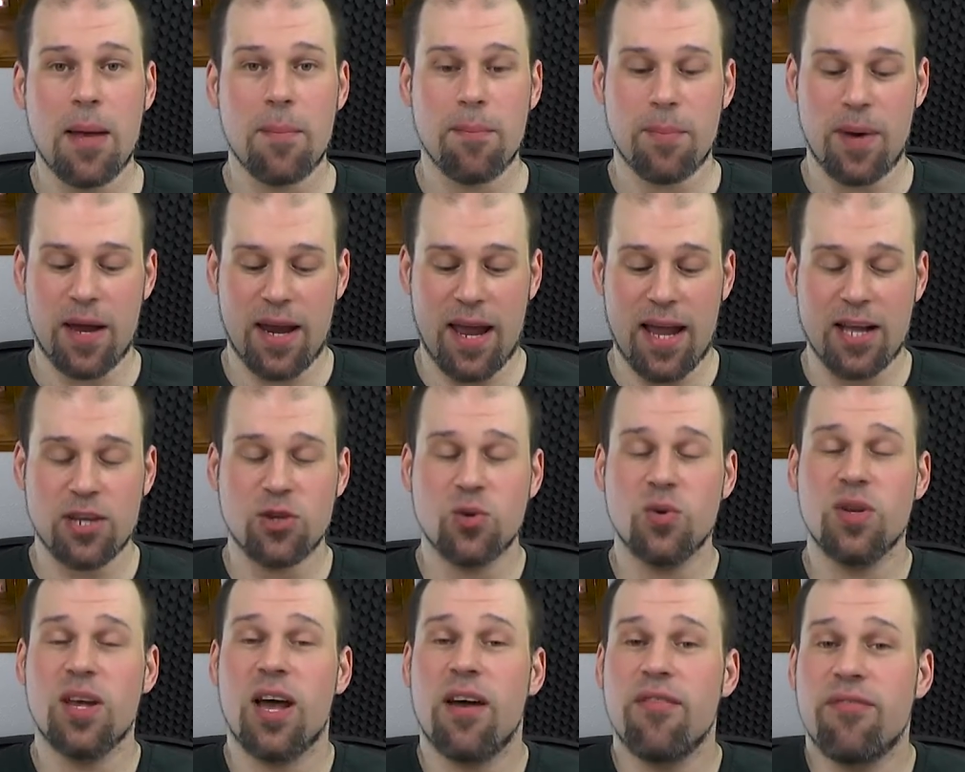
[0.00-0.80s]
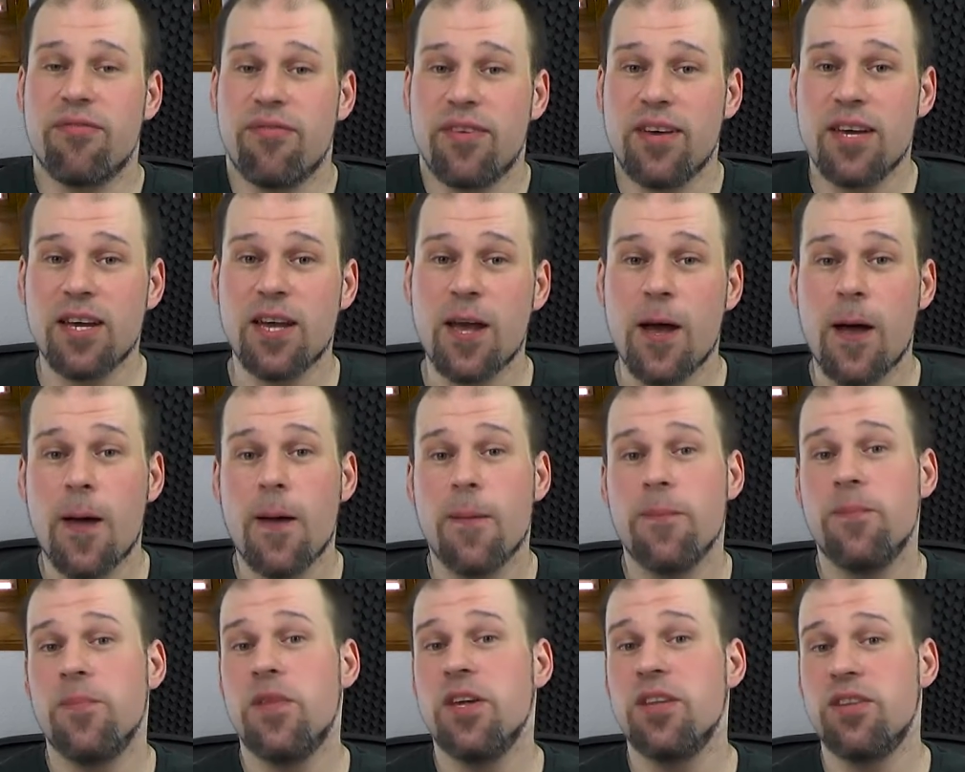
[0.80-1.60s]
but actually I think
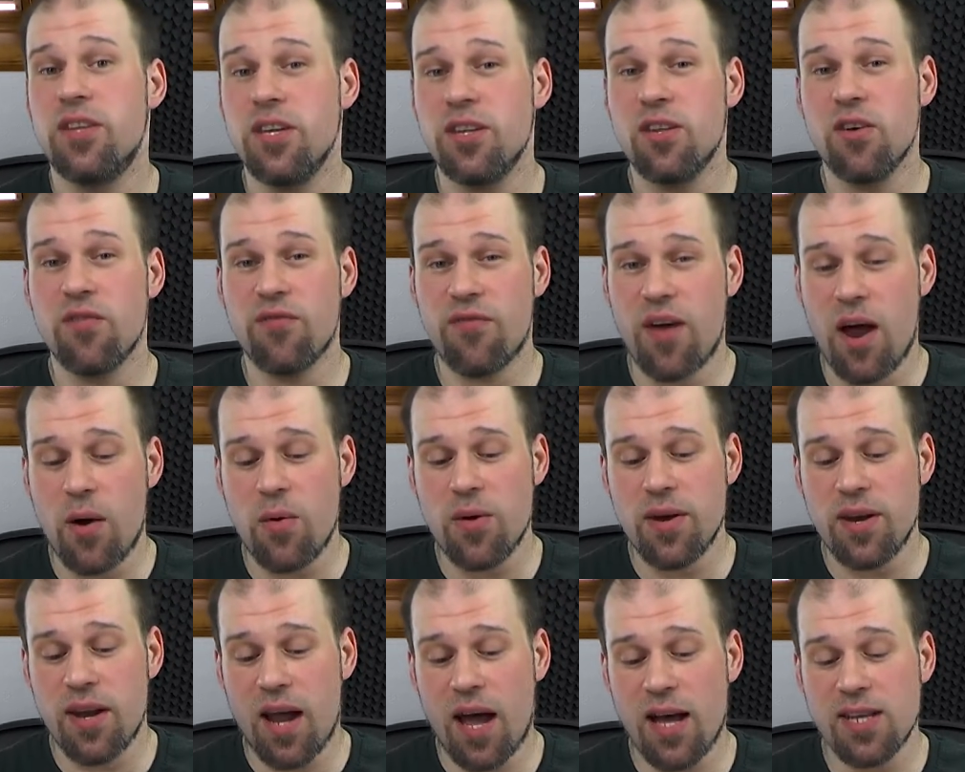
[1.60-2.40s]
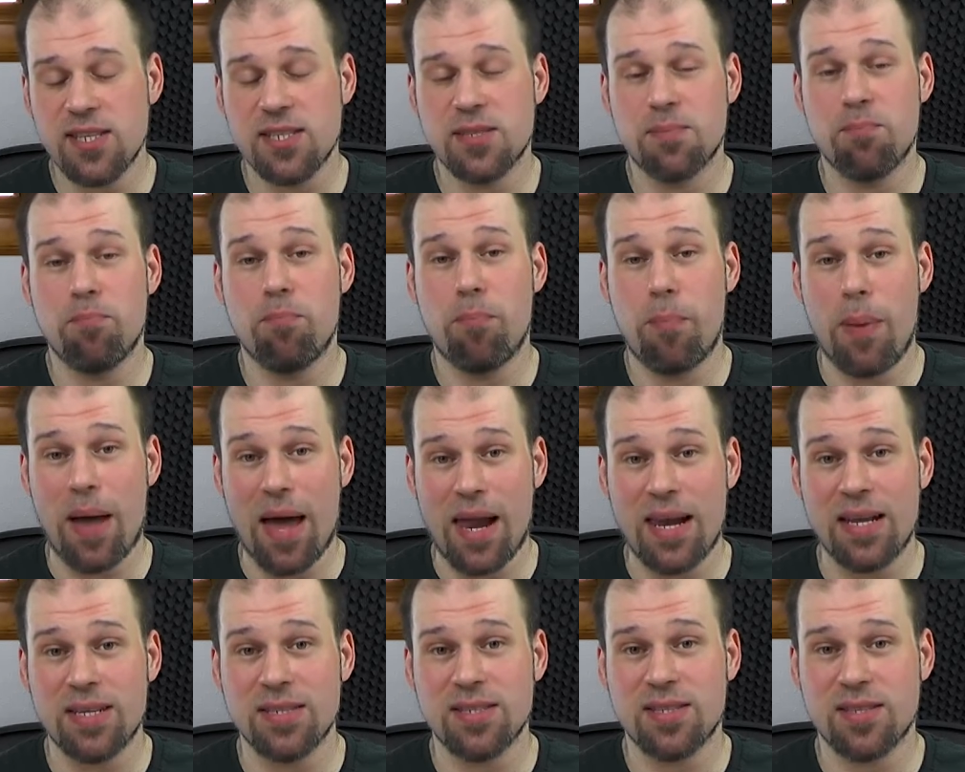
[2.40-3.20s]
they did a very nice
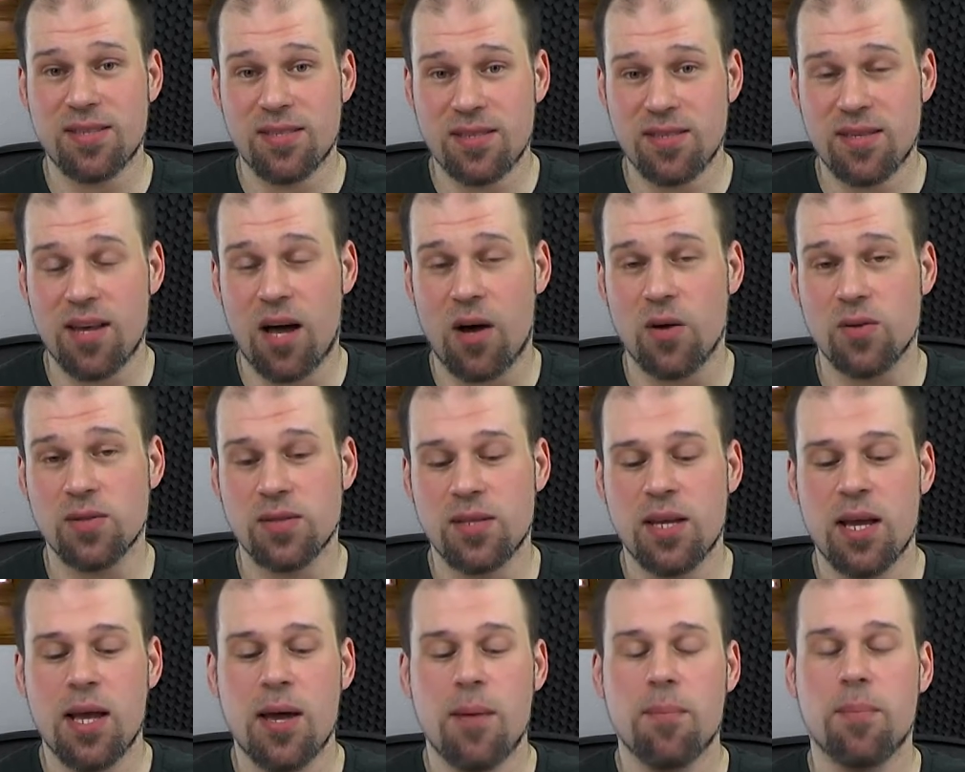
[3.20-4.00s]
balanced sound,